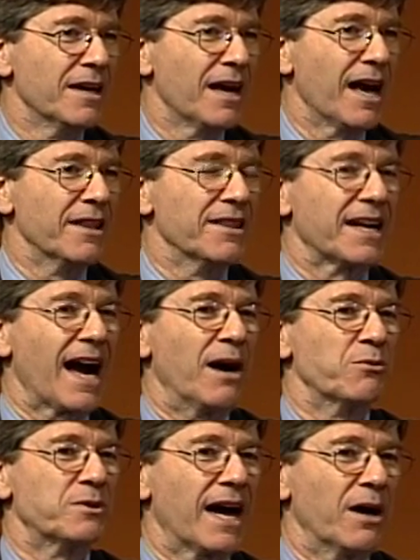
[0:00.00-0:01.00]
and the
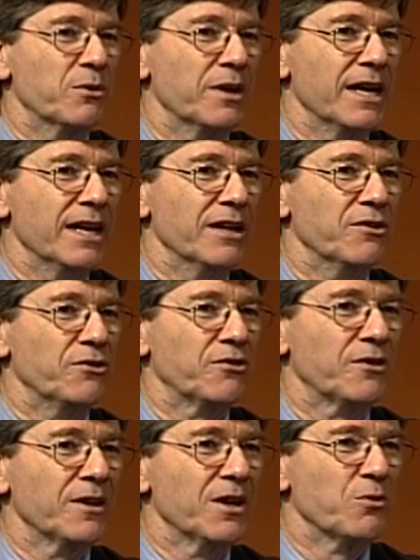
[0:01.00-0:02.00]
countdown
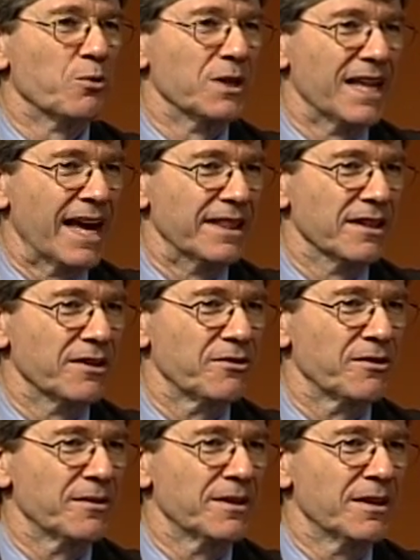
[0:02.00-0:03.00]
is relentless.